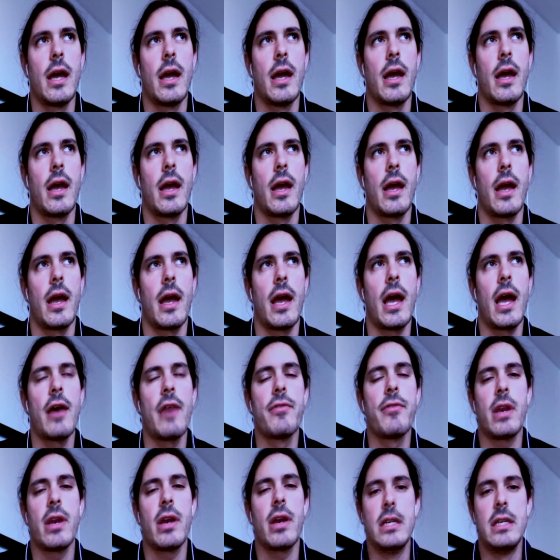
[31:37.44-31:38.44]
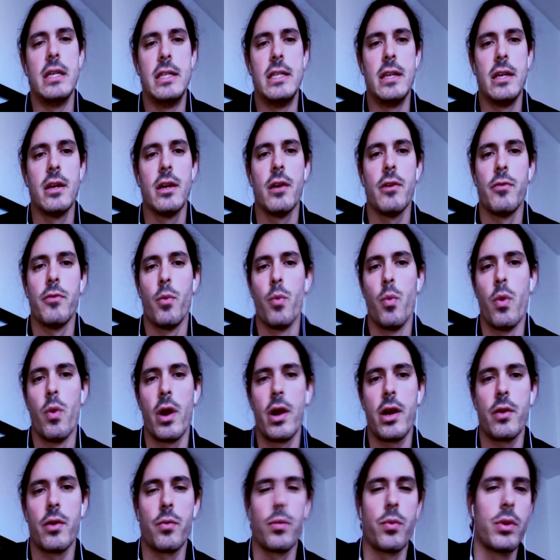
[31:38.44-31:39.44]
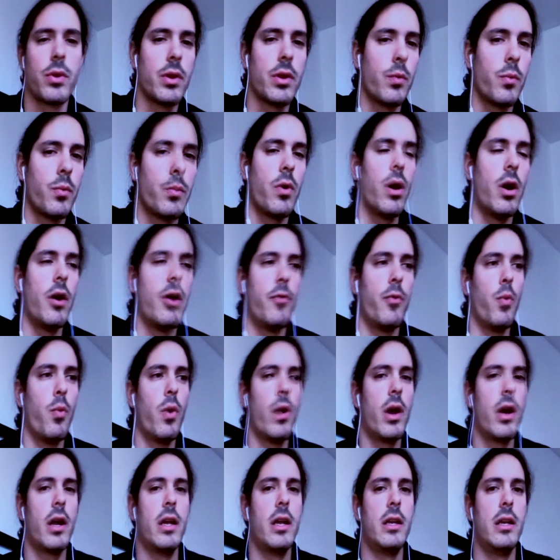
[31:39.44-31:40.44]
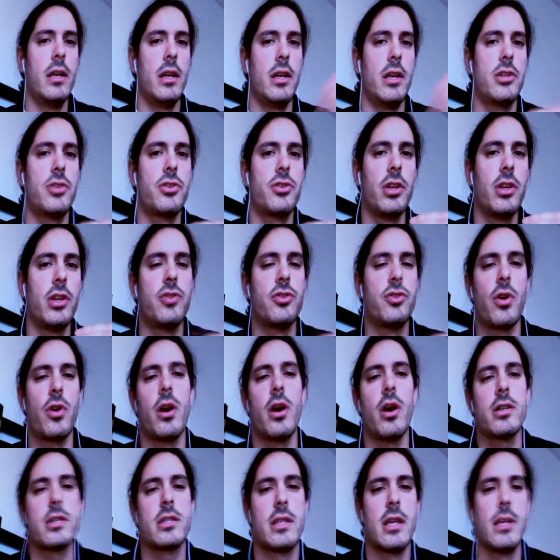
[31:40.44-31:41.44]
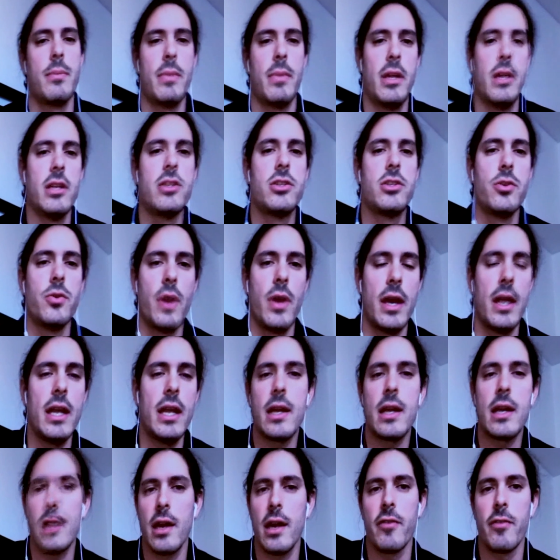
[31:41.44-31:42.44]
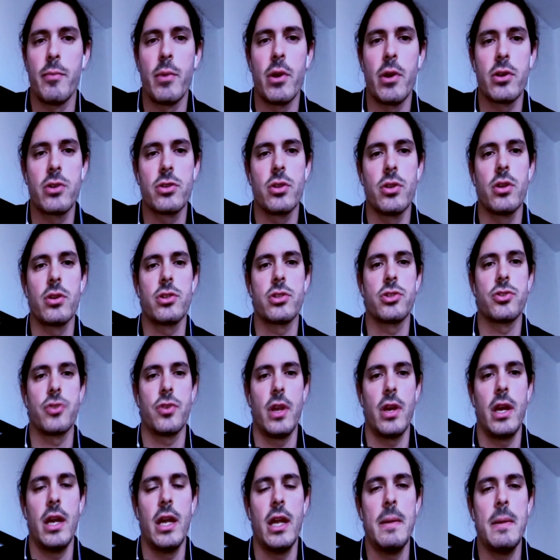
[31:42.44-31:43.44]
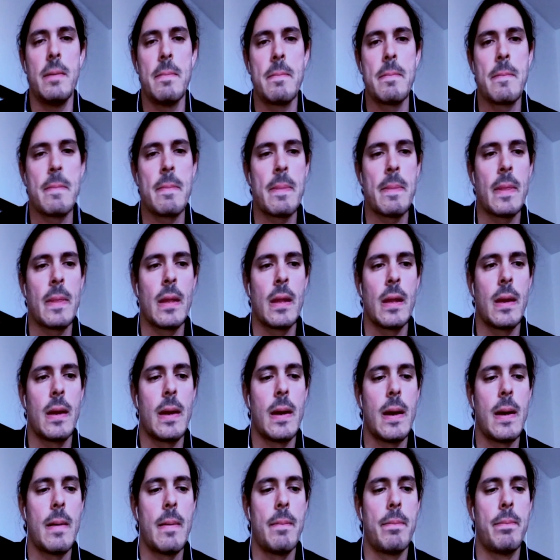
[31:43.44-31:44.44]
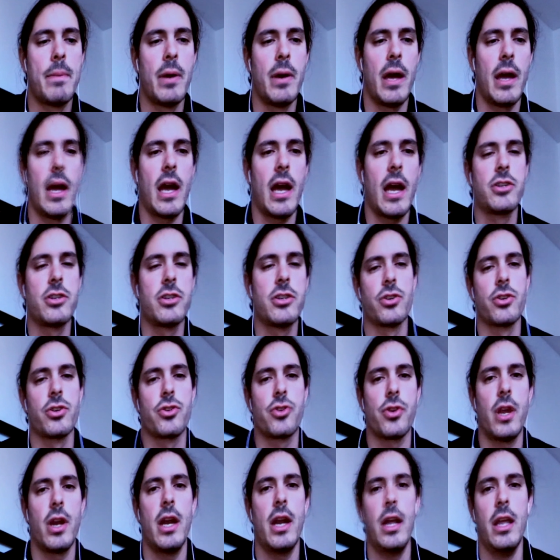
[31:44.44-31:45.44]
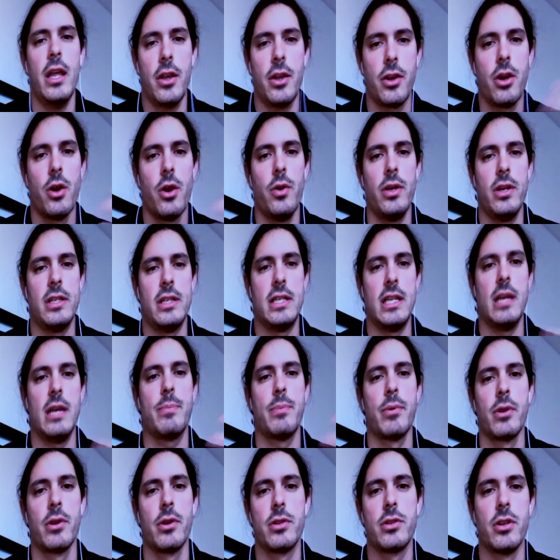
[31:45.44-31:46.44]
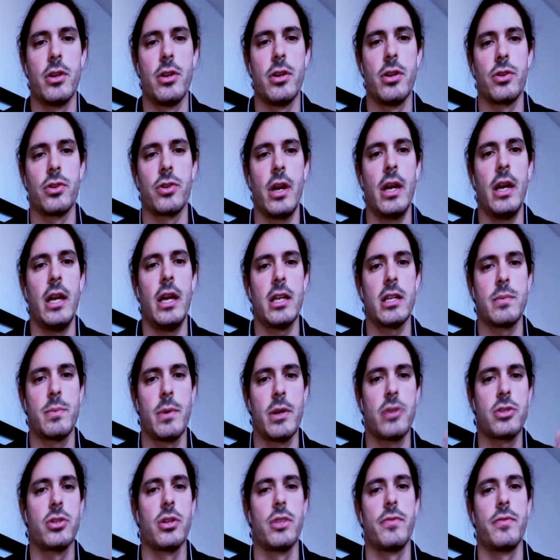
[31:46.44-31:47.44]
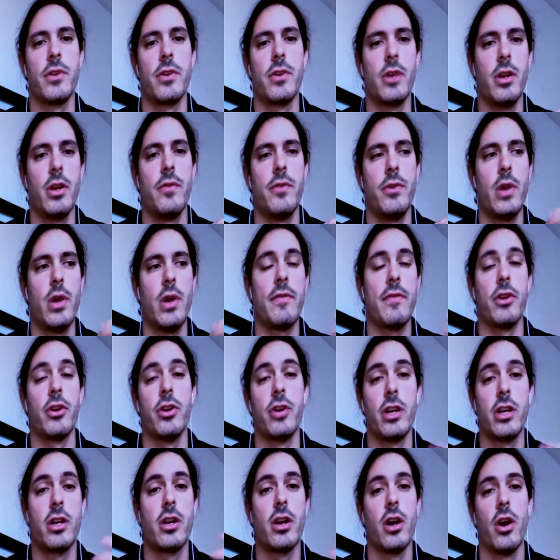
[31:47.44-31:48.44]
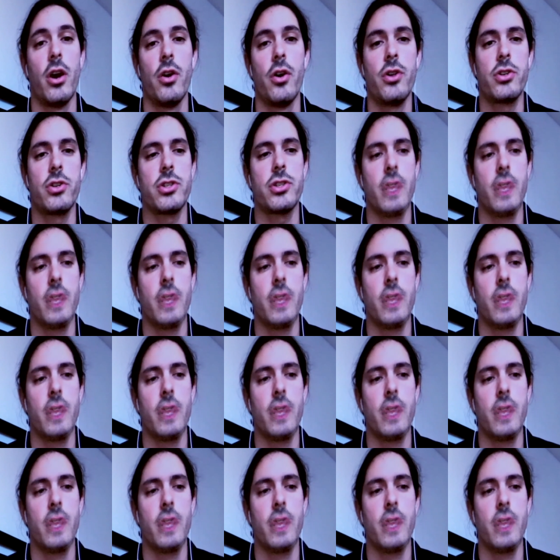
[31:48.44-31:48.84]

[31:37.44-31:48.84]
have an idea of what initially draws them into any kind of martial arts training. But as you're training, you're going deeper into the training, especially if you have a good coach,